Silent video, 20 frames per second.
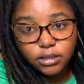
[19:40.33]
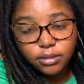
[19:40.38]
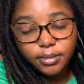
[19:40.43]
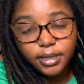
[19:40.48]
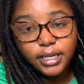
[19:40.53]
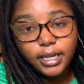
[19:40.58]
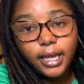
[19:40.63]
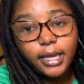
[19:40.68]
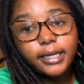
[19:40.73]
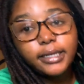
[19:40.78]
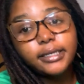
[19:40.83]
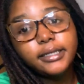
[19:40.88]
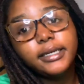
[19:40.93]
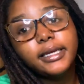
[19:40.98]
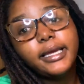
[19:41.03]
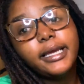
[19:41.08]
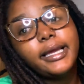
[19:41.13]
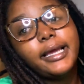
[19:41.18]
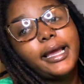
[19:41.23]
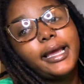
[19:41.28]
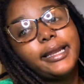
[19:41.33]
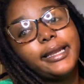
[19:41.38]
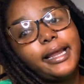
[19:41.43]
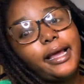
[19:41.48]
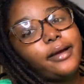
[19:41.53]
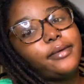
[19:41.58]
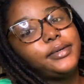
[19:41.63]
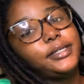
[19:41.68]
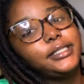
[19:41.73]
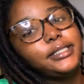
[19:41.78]
my lock, and
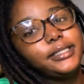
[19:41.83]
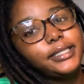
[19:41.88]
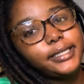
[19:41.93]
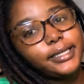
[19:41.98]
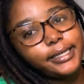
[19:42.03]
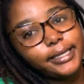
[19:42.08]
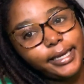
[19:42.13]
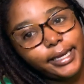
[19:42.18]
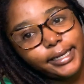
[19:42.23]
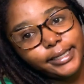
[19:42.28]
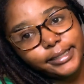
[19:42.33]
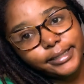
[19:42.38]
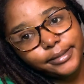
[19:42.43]
now it's thick again.